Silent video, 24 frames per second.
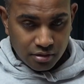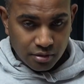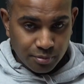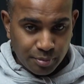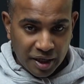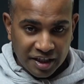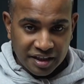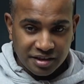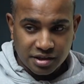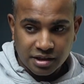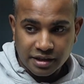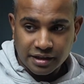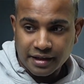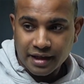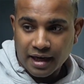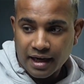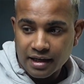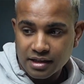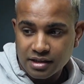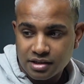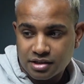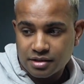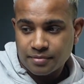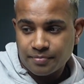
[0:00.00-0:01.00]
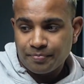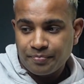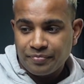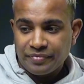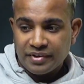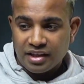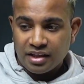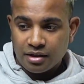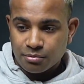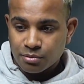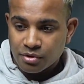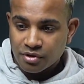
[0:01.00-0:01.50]
basically, guys,
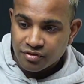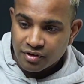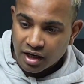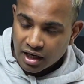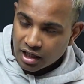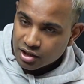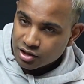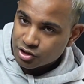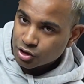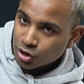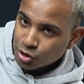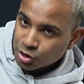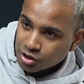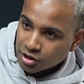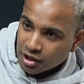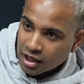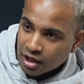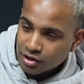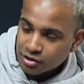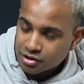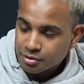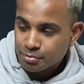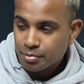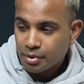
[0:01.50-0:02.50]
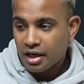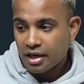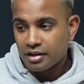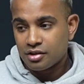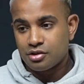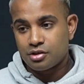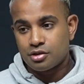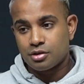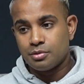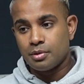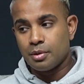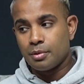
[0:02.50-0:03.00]
we've got our social housing
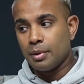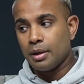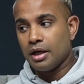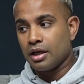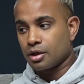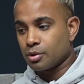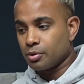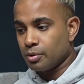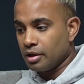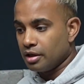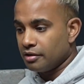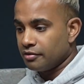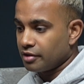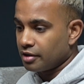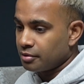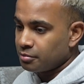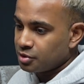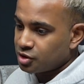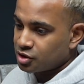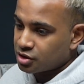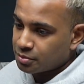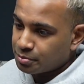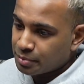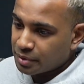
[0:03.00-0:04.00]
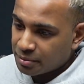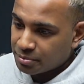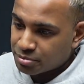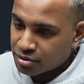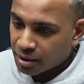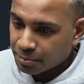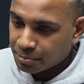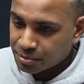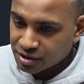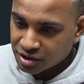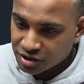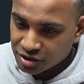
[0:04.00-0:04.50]
partners who we work with and we submit
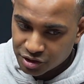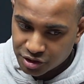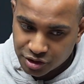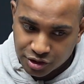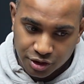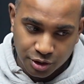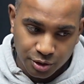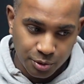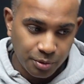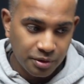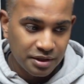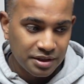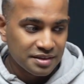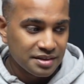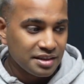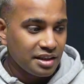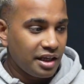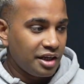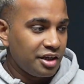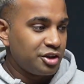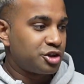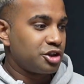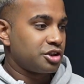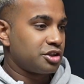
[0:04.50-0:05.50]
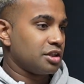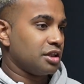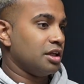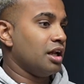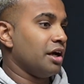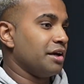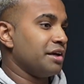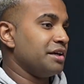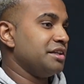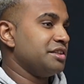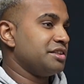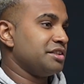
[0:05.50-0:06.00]
properties to. It's just a
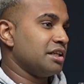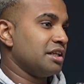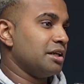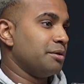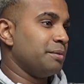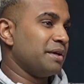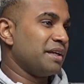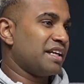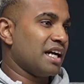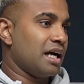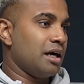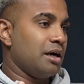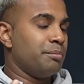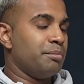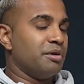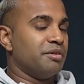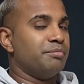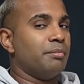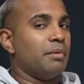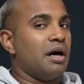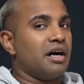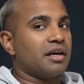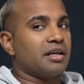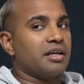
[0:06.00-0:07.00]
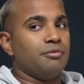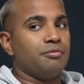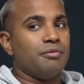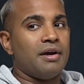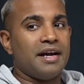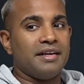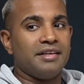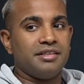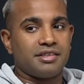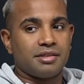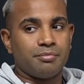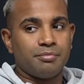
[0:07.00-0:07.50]
lot easier. We get above market
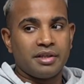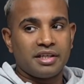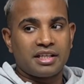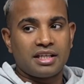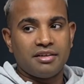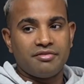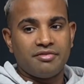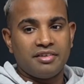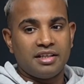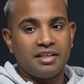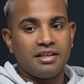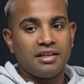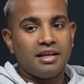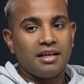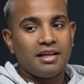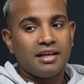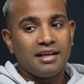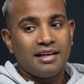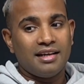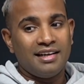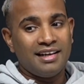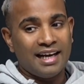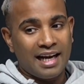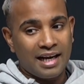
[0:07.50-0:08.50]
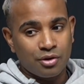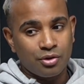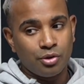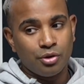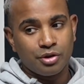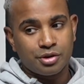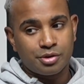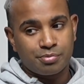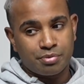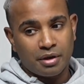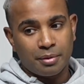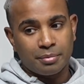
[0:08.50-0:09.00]
rents, and we're giving
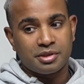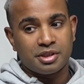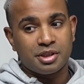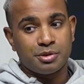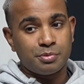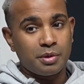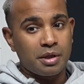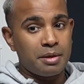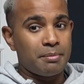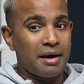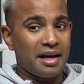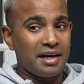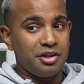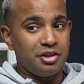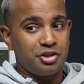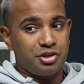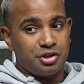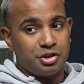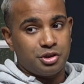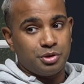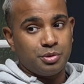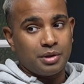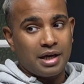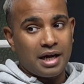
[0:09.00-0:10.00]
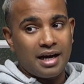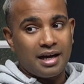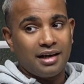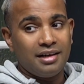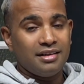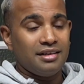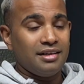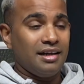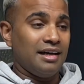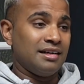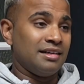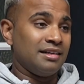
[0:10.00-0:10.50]
landlords properties we manage to that,
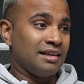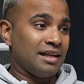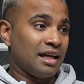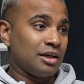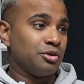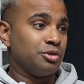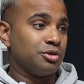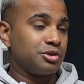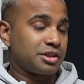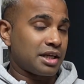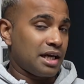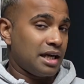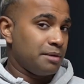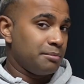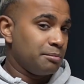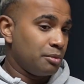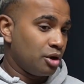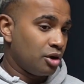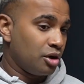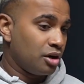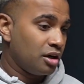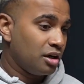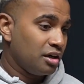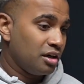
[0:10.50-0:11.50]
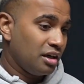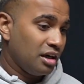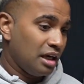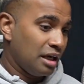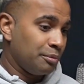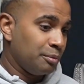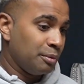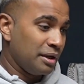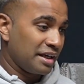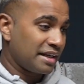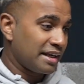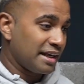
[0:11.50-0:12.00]
and the landlord's getting more,
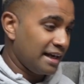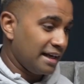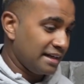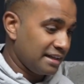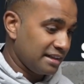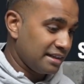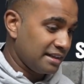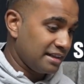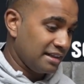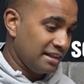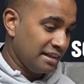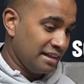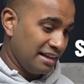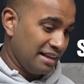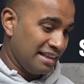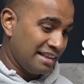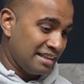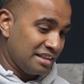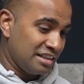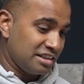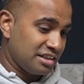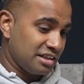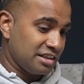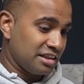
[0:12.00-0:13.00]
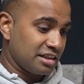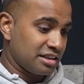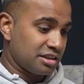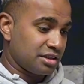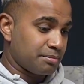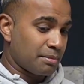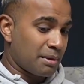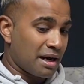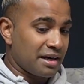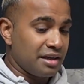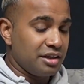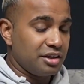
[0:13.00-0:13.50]
and we're getting it easier to
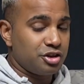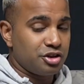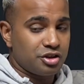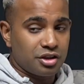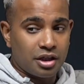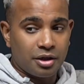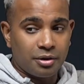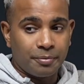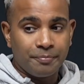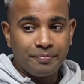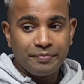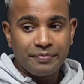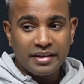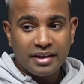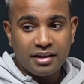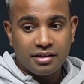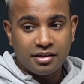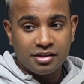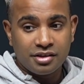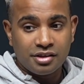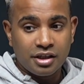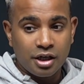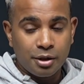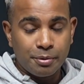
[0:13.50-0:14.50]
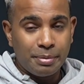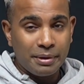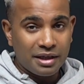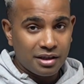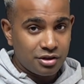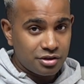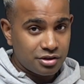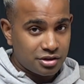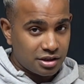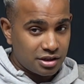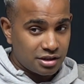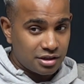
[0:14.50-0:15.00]
manage. So there's no
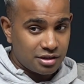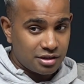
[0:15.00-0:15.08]
bills,